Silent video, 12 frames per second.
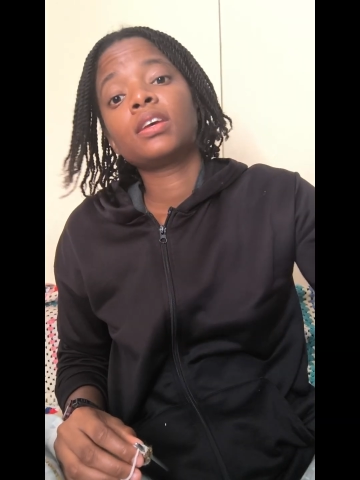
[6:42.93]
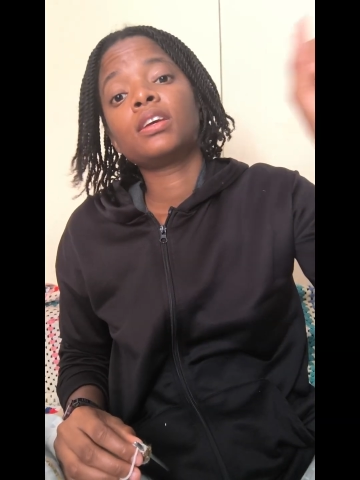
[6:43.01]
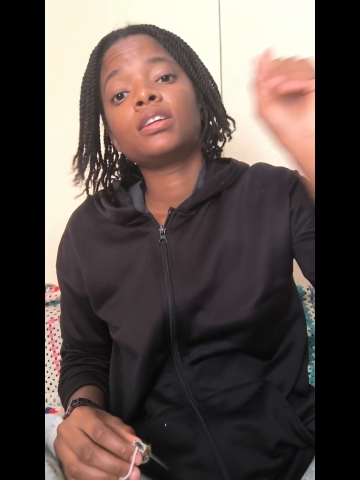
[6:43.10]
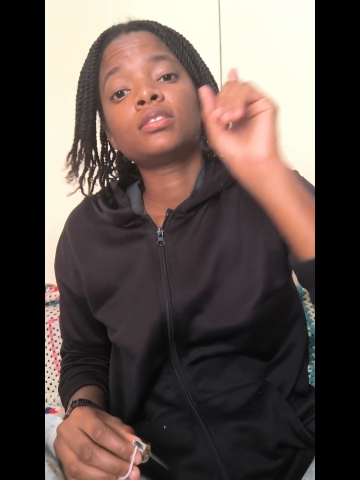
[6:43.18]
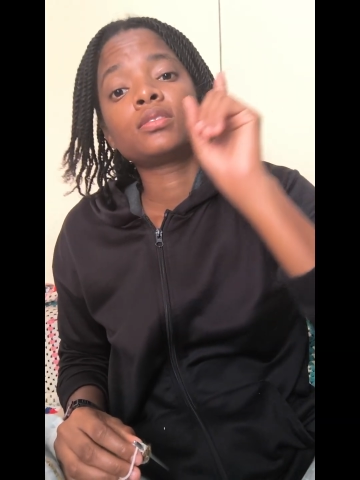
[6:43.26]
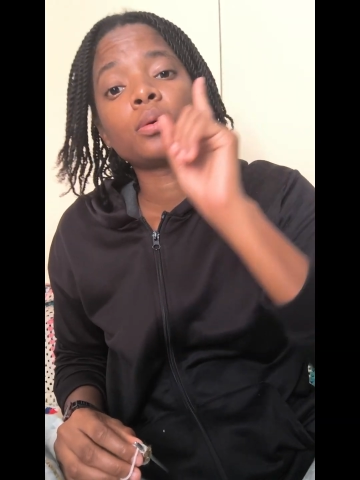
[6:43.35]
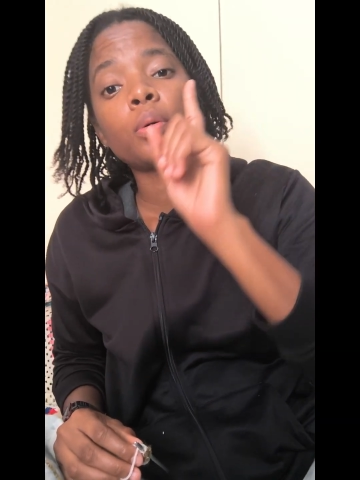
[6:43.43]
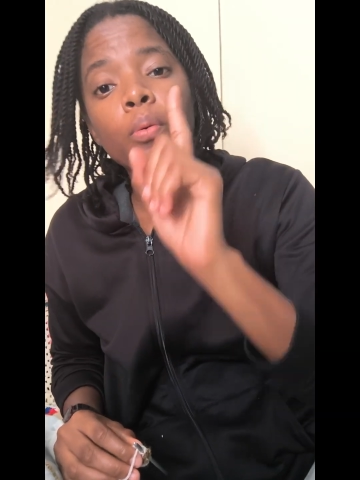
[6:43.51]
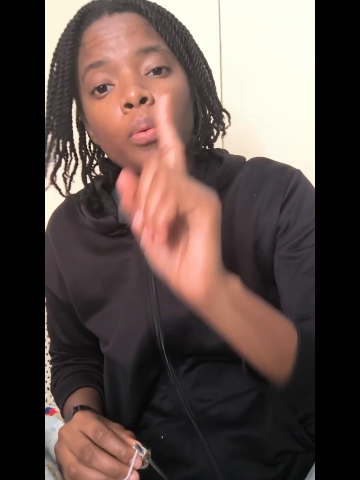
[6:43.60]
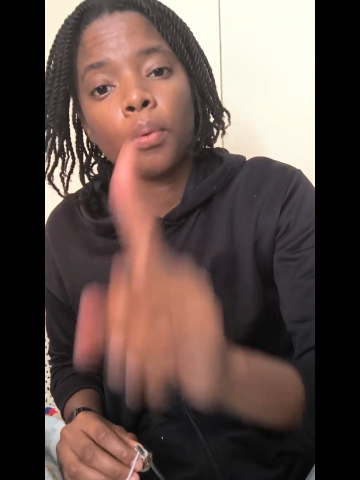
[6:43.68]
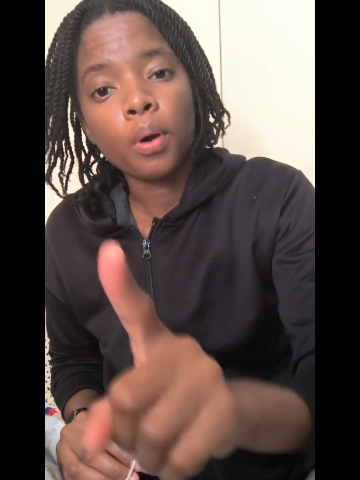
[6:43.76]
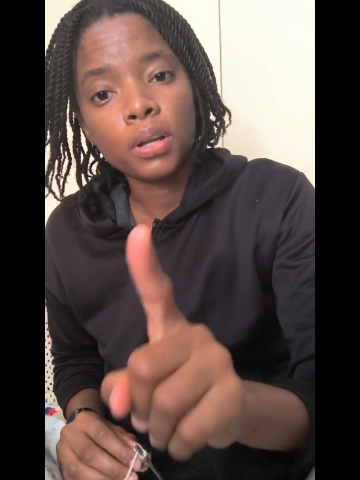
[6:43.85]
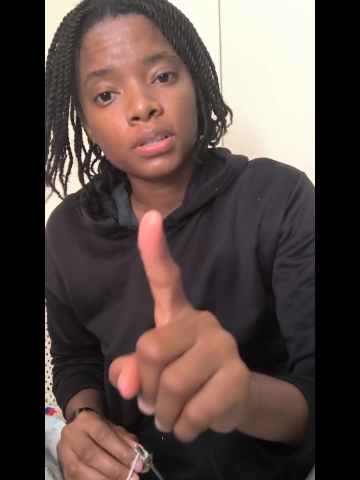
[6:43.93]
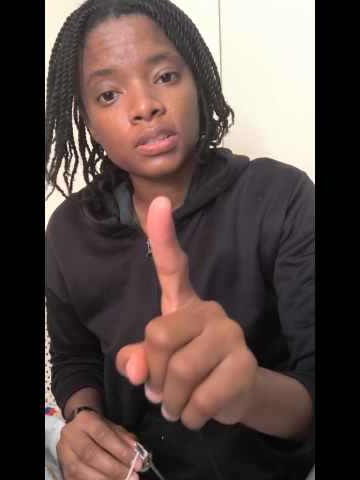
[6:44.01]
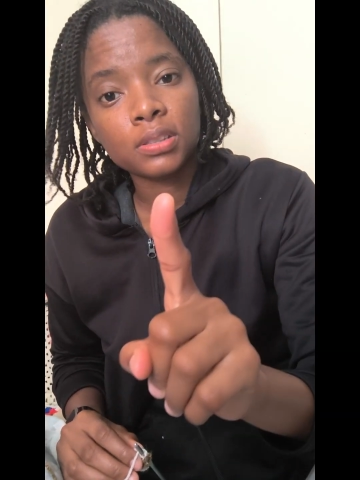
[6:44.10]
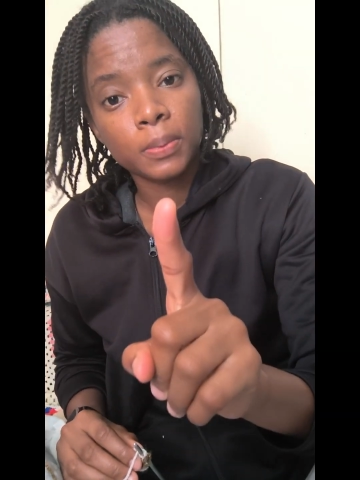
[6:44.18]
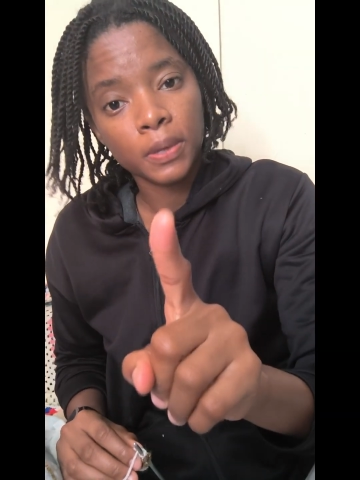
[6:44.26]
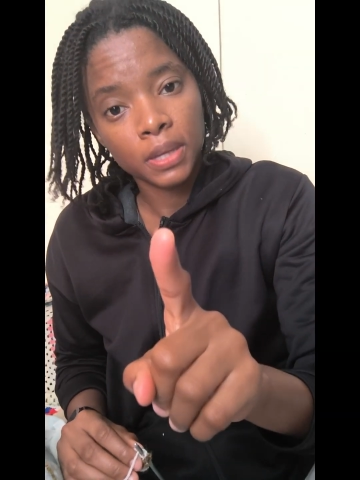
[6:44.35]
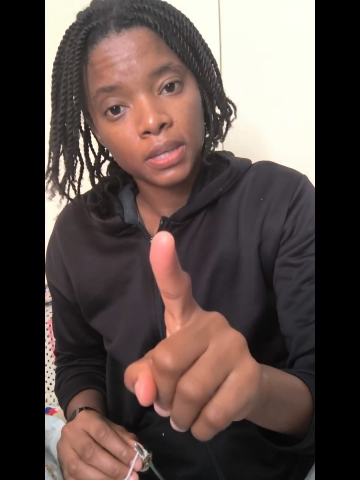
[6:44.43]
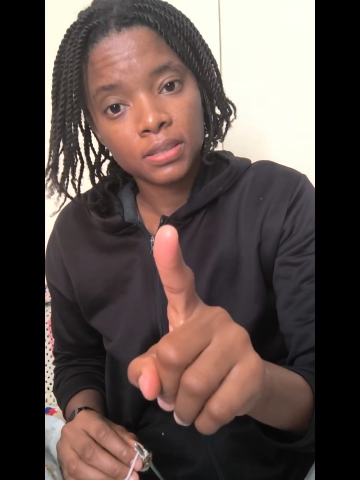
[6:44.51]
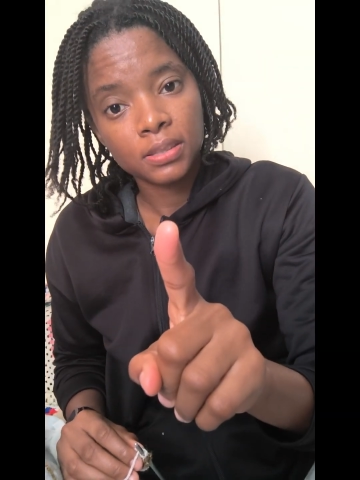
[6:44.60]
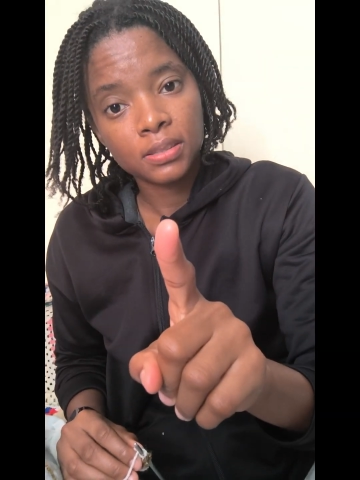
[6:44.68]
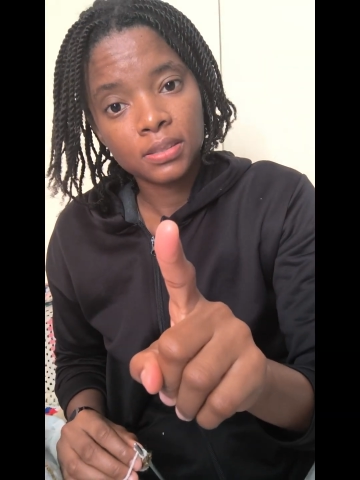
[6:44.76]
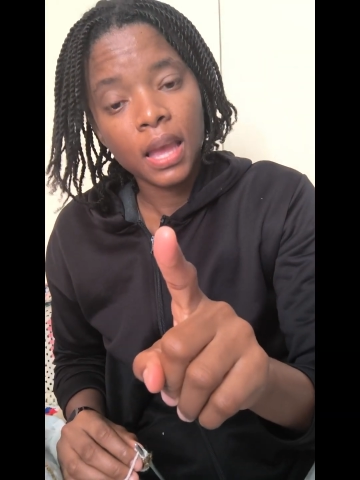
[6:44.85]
into 1 space,